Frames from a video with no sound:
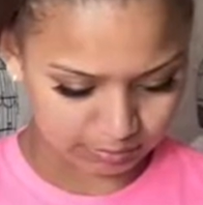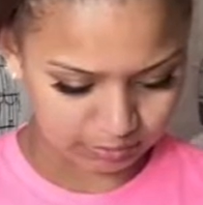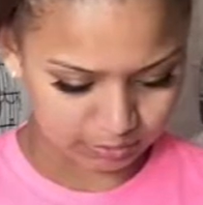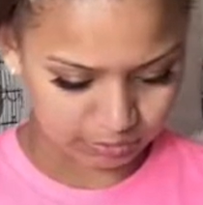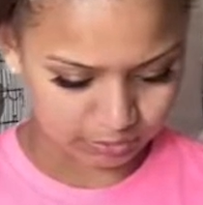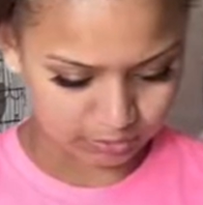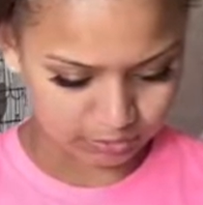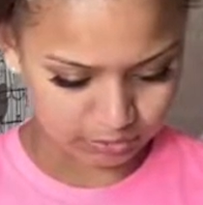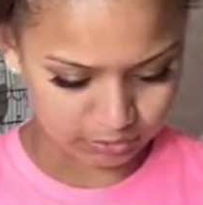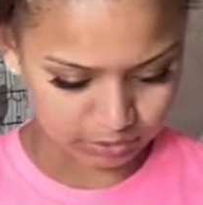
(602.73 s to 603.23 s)

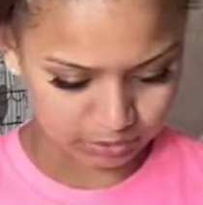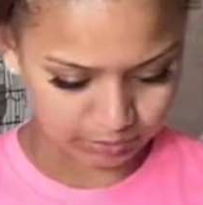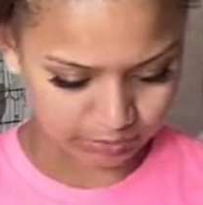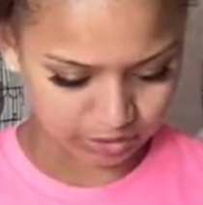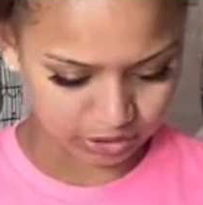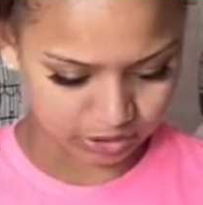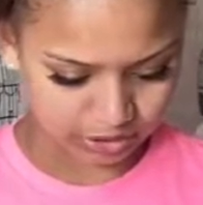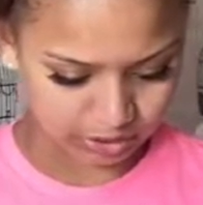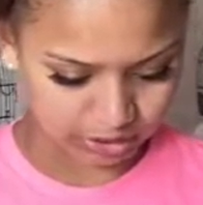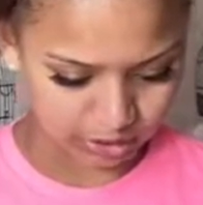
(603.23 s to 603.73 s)
not so
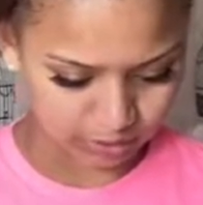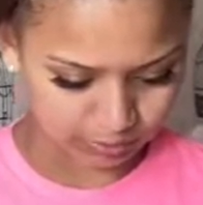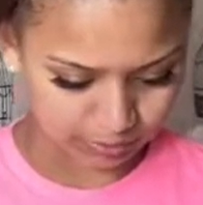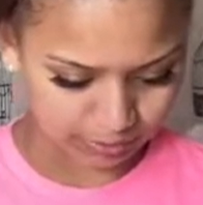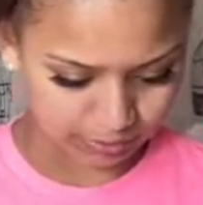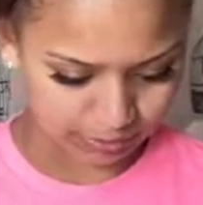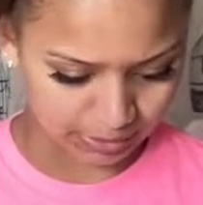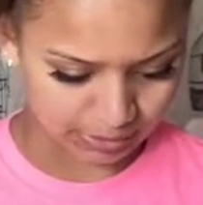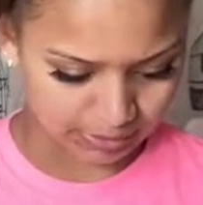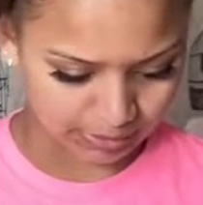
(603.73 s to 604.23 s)
much into
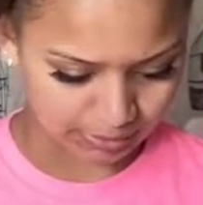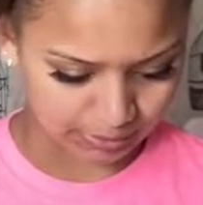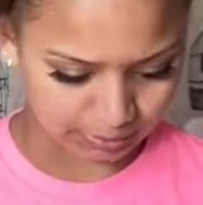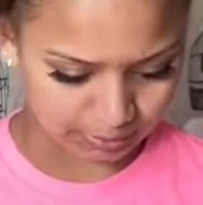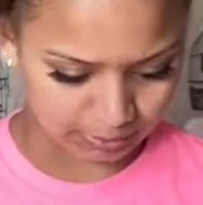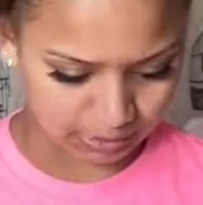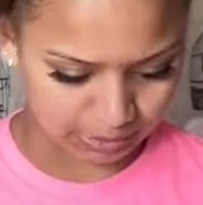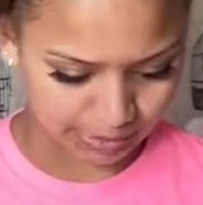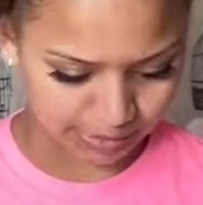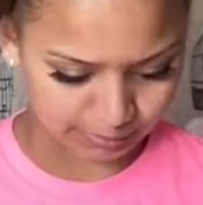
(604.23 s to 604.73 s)
it, but I don't
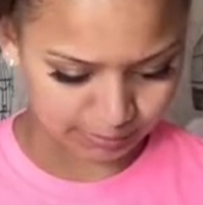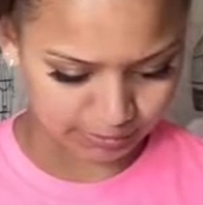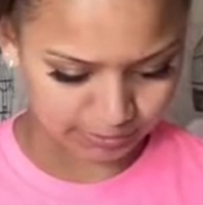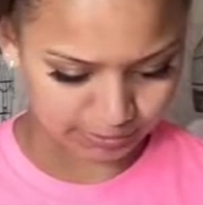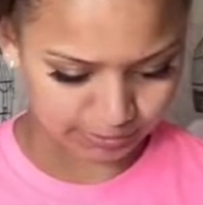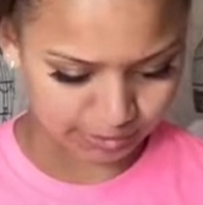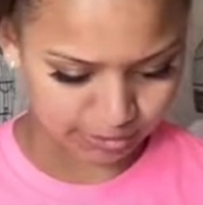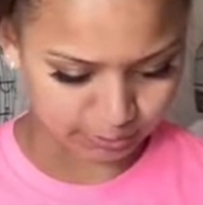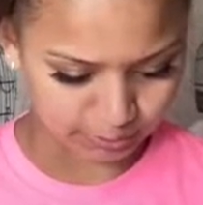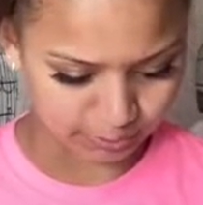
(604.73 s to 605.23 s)
mind. My
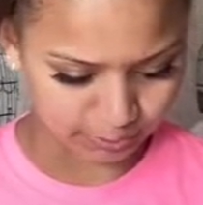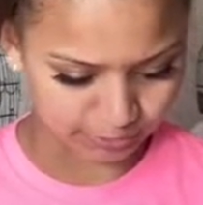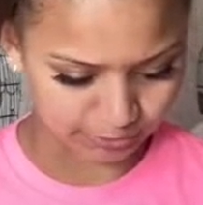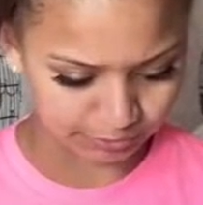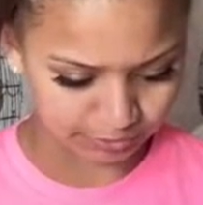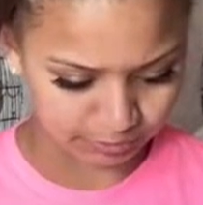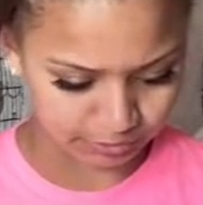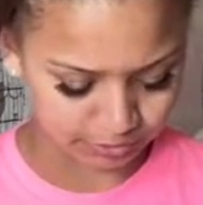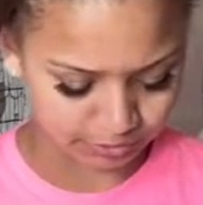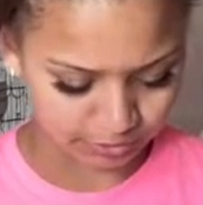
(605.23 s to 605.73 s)
first
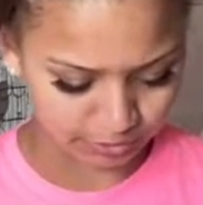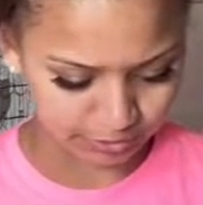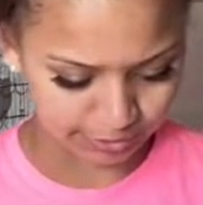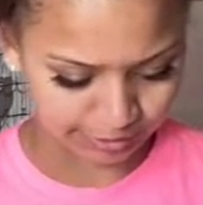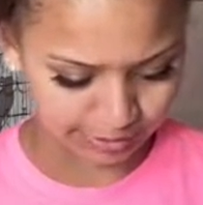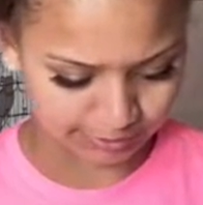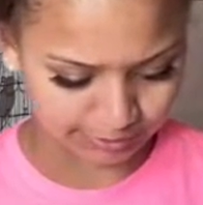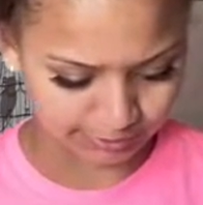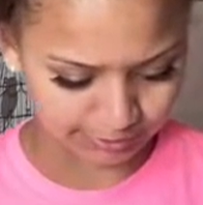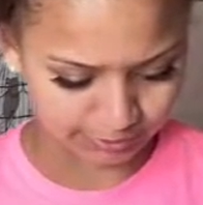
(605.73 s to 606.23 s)
boyfriend was a
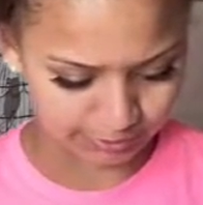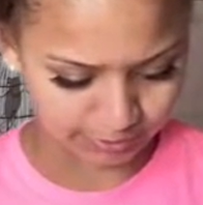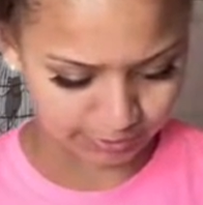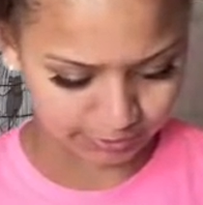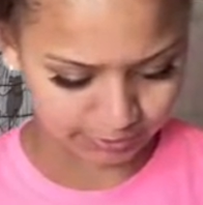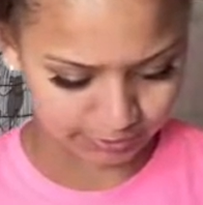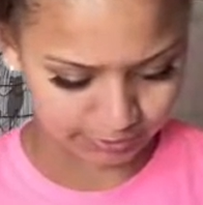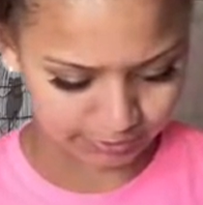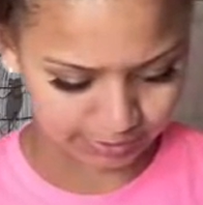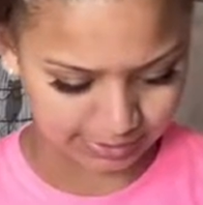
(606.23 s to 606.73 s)
crazy
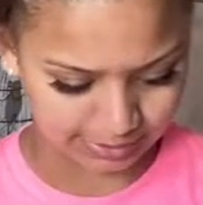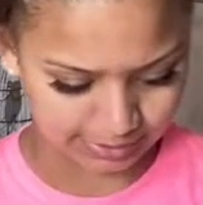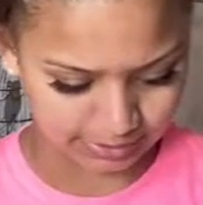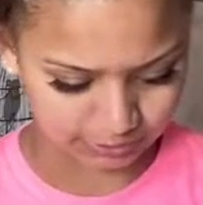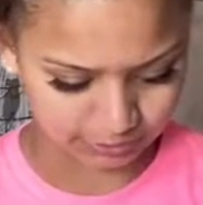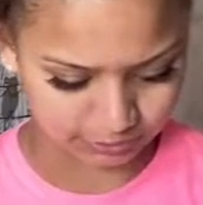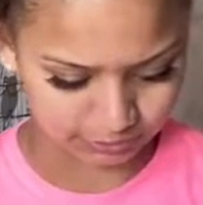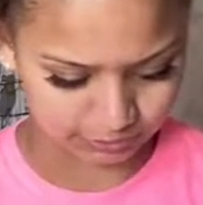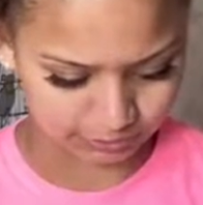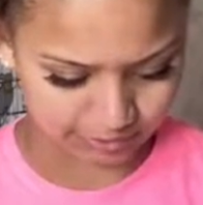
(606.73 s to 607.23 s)
fetish
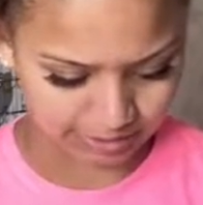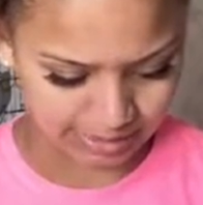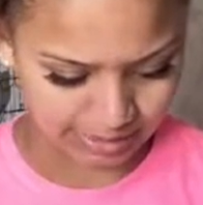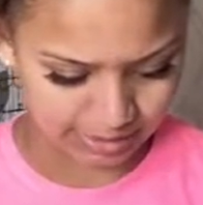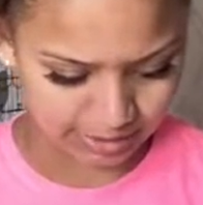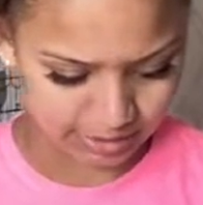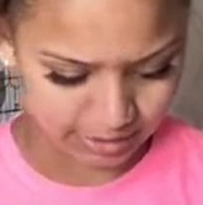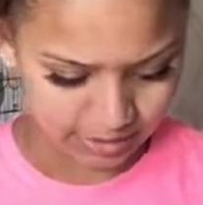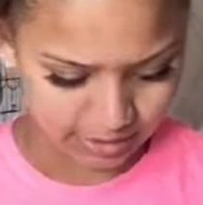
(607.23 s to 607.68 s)
with feet.